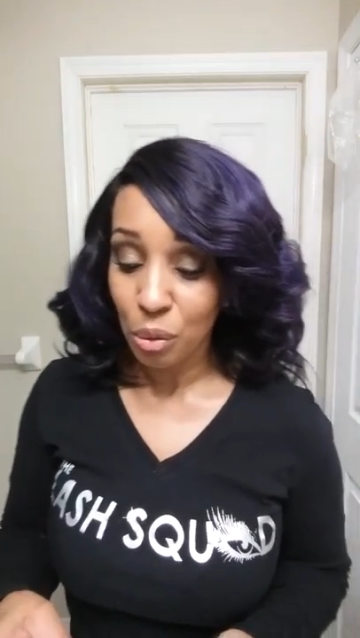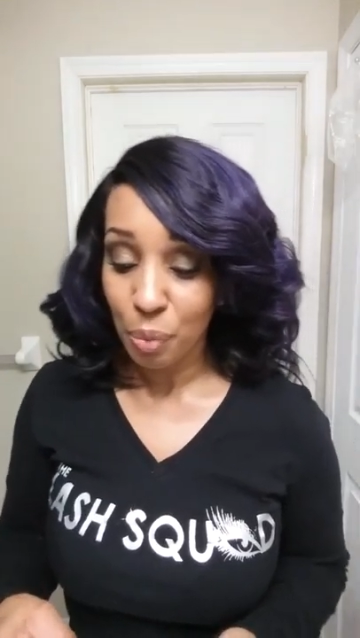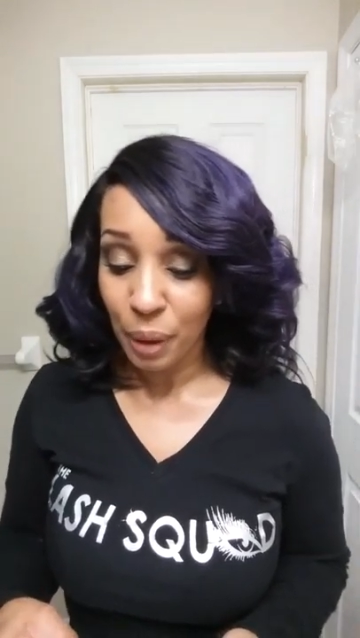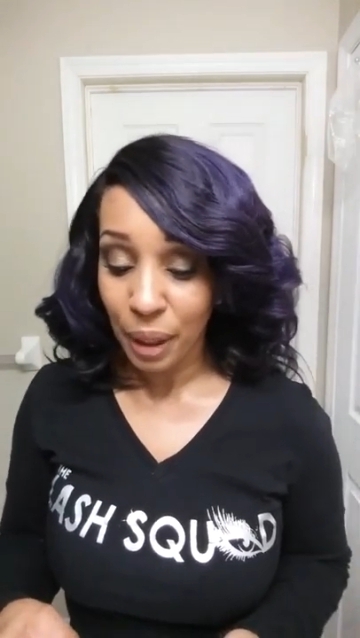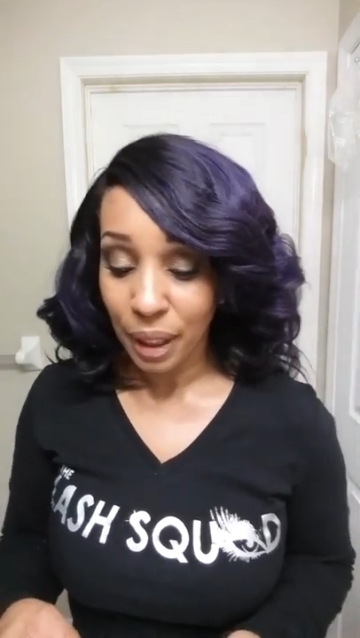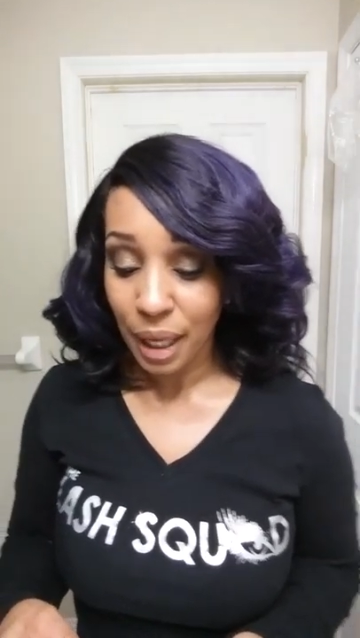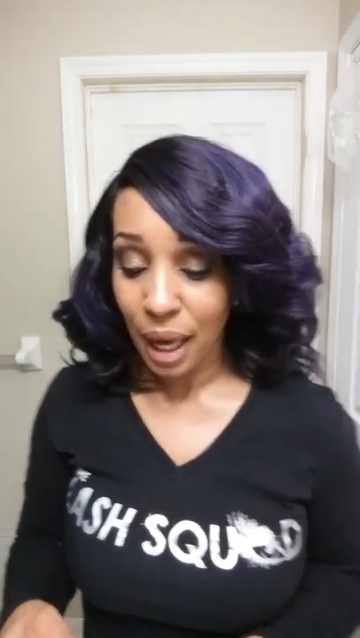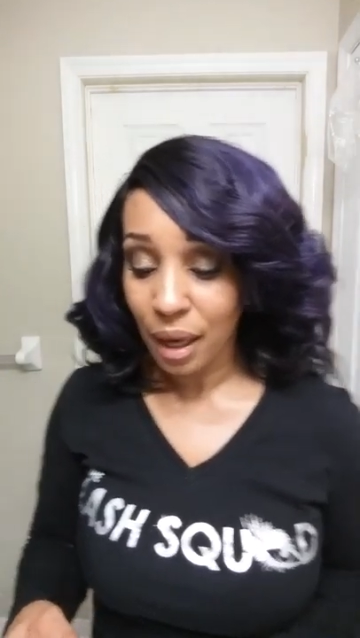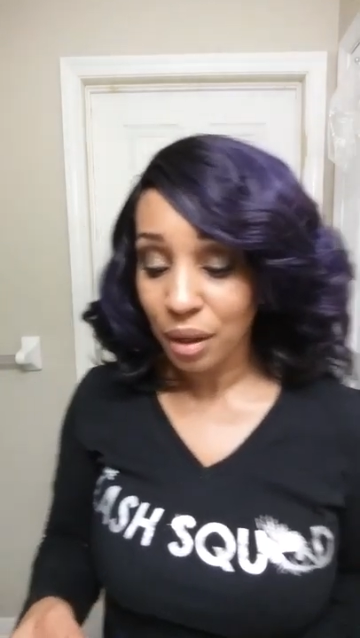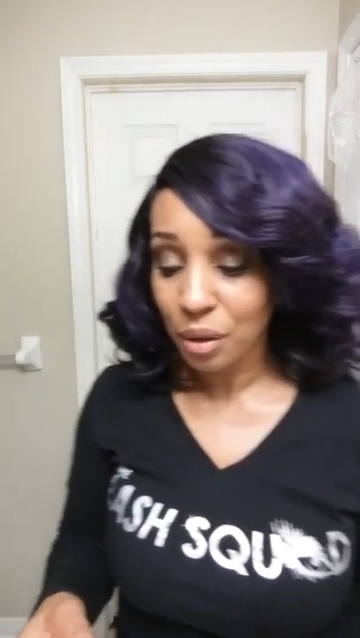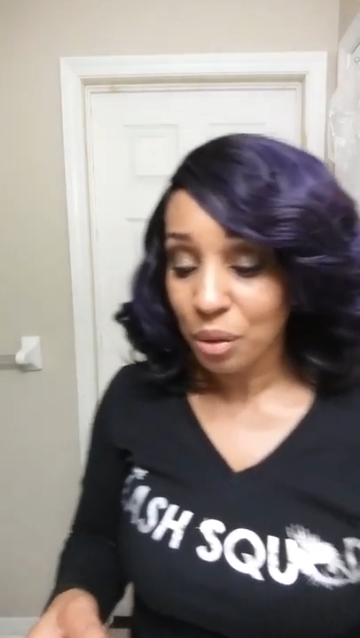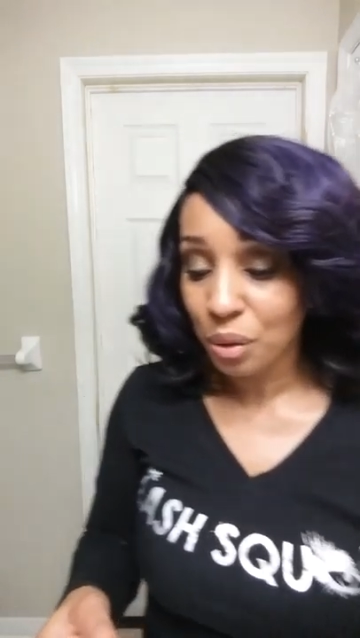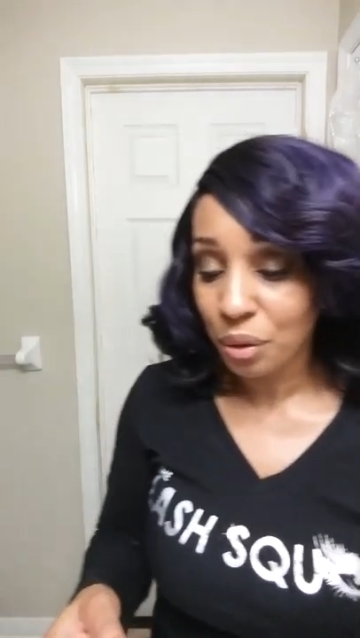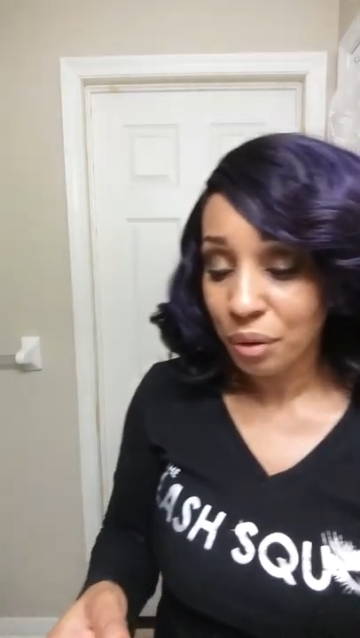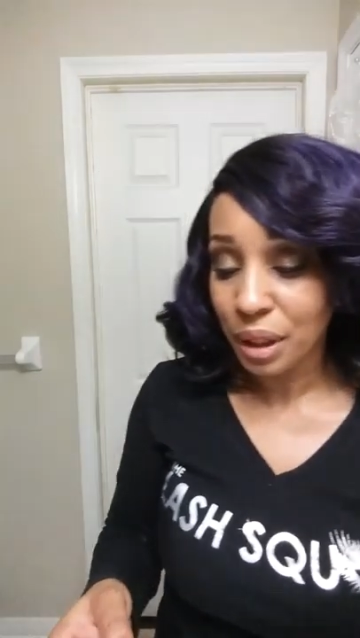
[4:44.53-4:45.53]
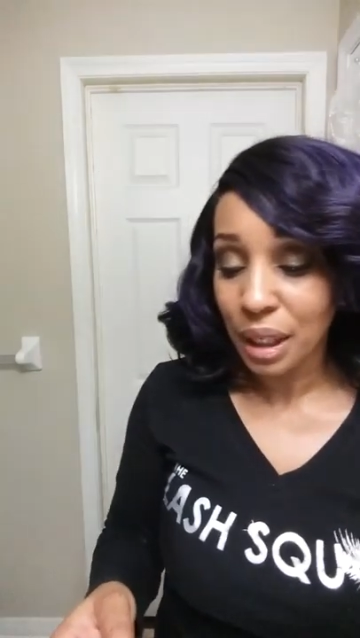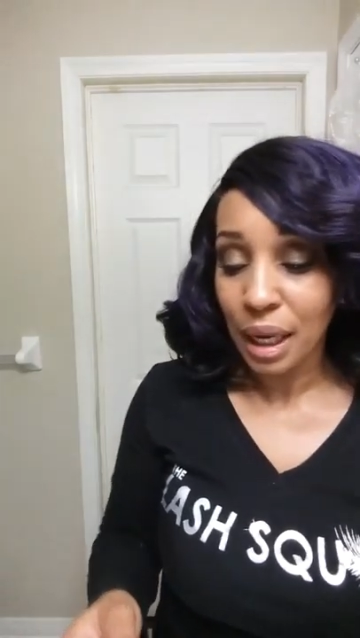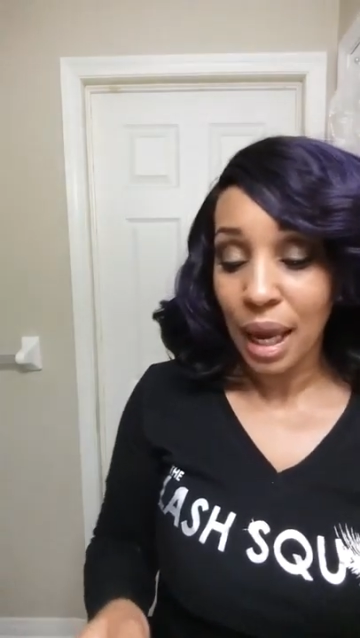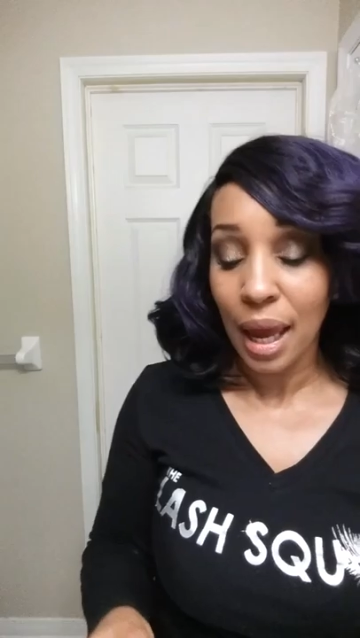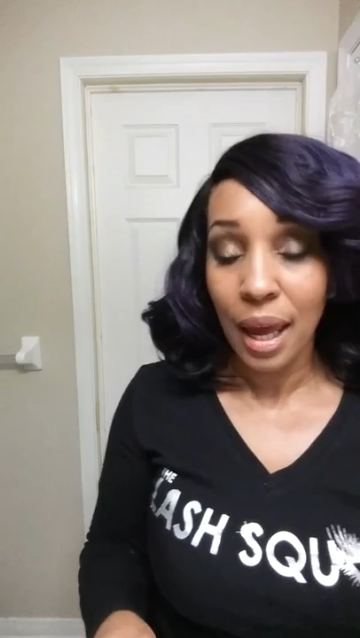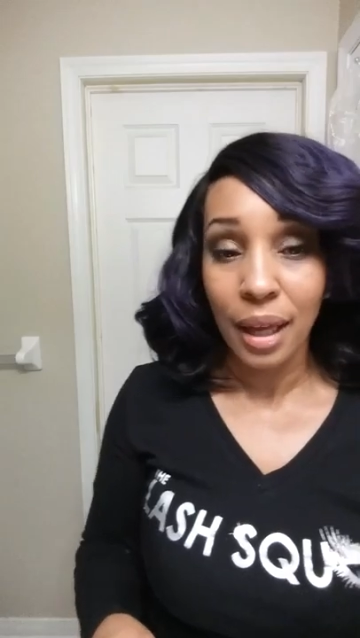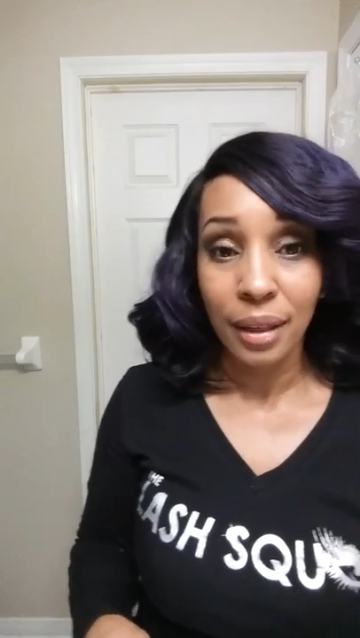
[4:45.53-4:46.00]
by category,
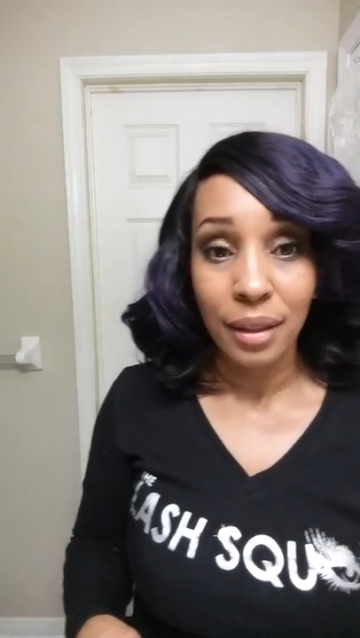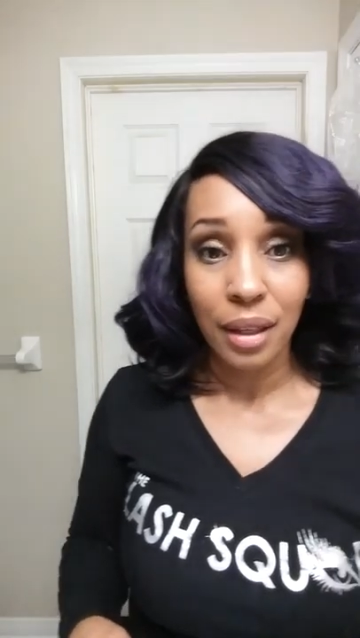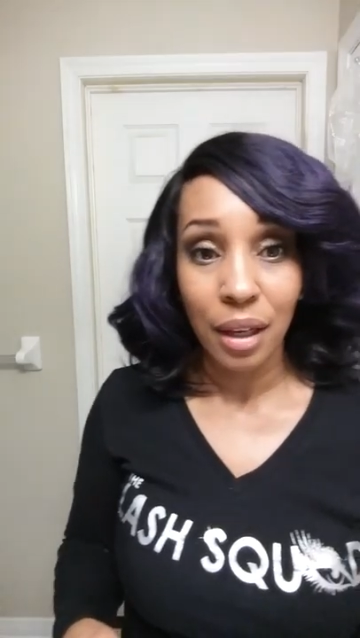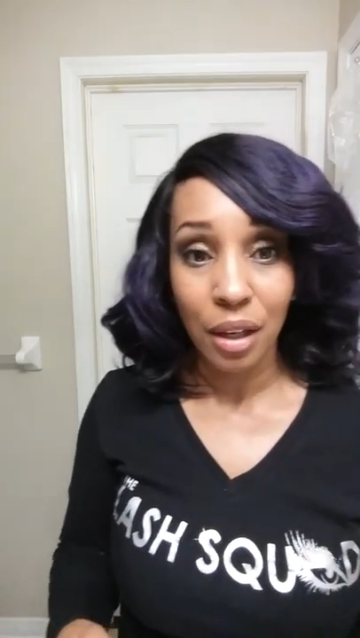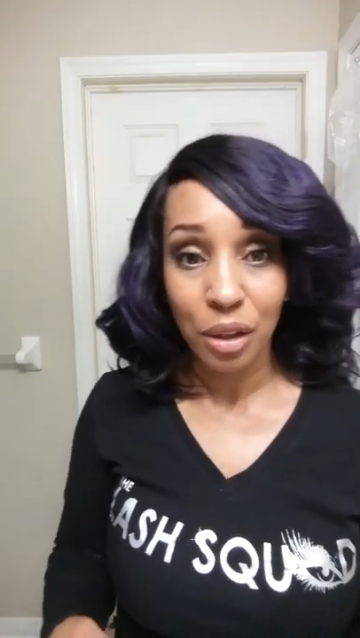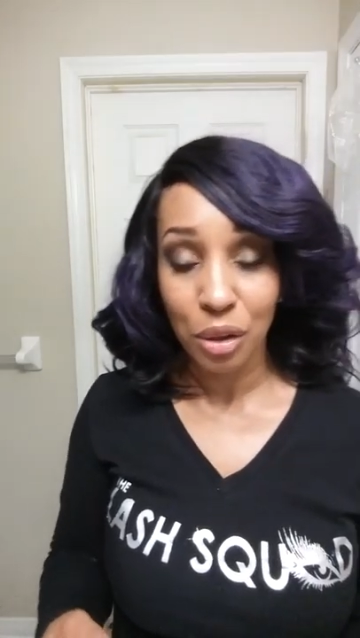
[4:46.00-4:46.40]
and uh,